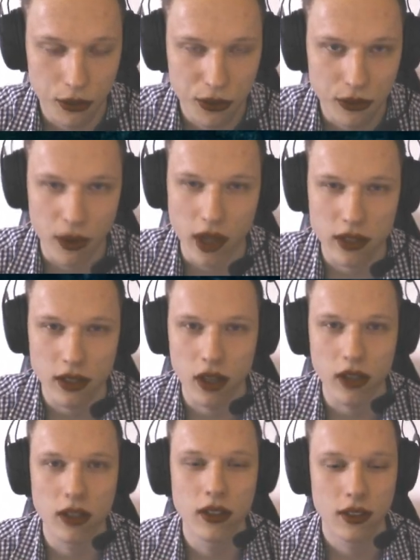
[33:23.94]
Rather
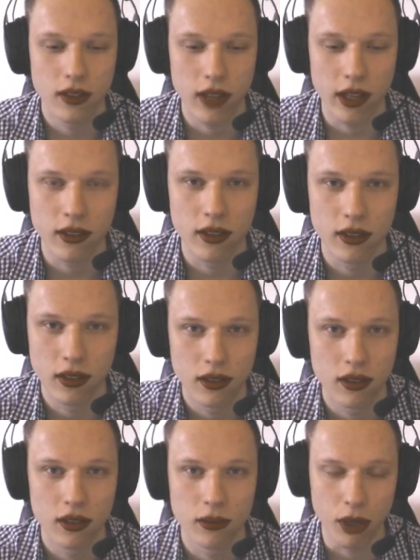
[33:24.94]
none than
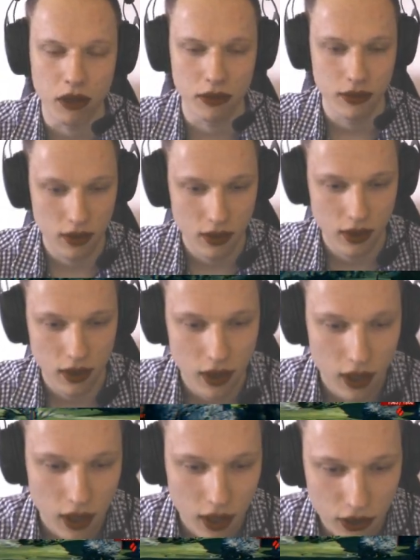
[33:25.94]
both
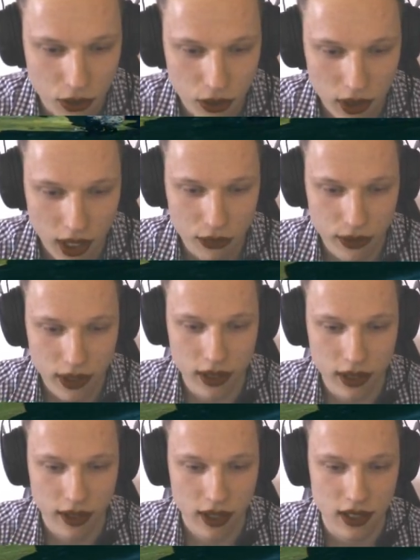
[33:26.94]
Do you like reading
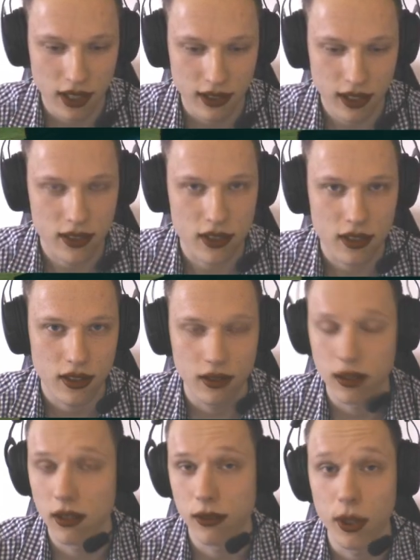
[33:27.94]
things like this?
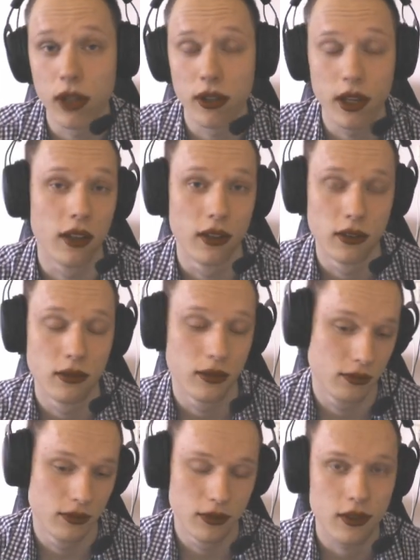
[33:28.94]
oh well, yeah.
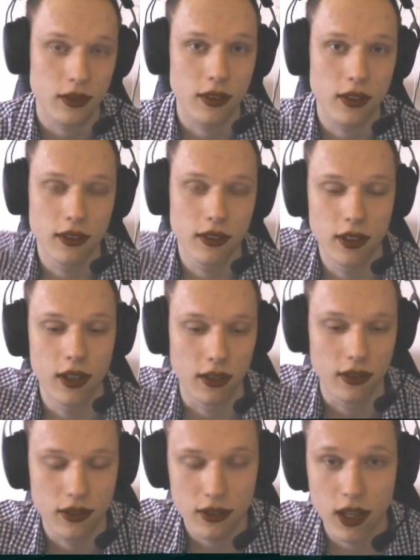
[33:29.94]
Yeah,
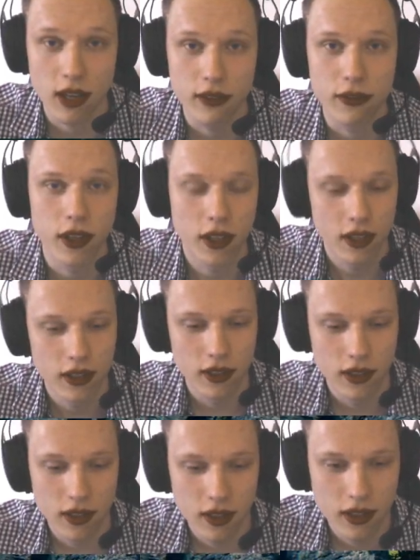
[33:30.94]
it's kind of funny.
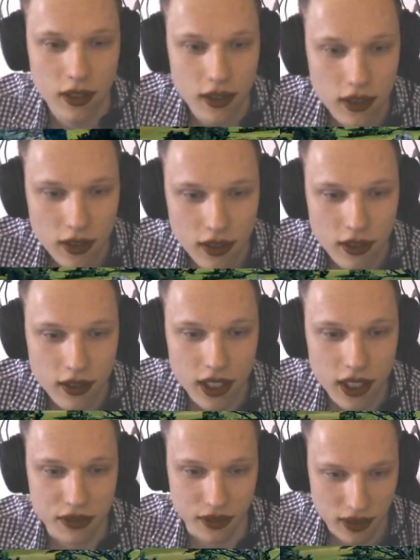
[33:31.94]

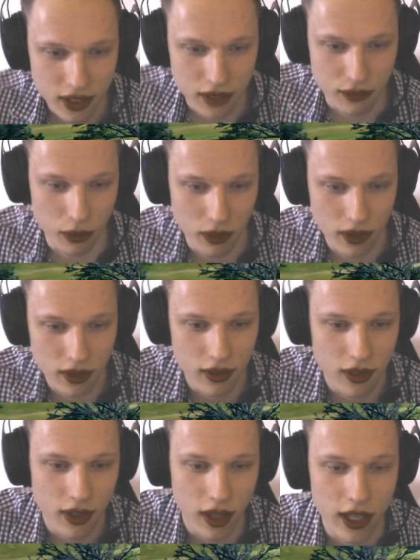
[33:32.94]
Evil, evil.
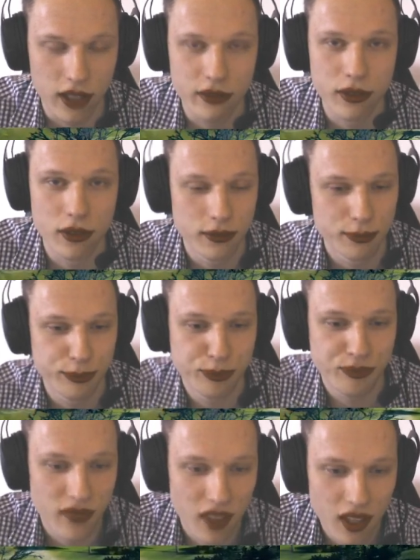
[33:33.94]
Hey, evil.
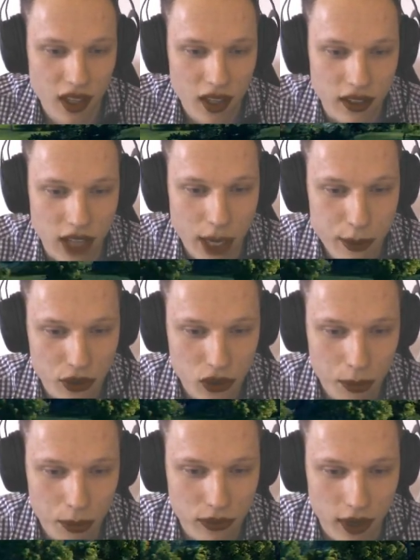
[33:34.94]
Name your
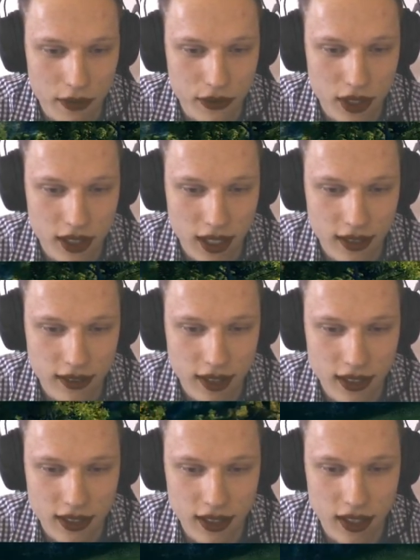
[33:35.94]
top 5 tier 10
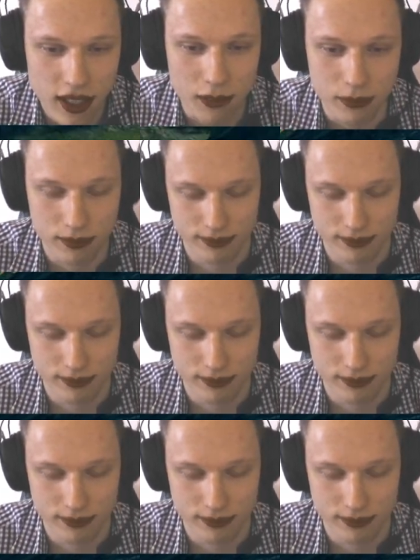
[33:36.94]
tanks in the game.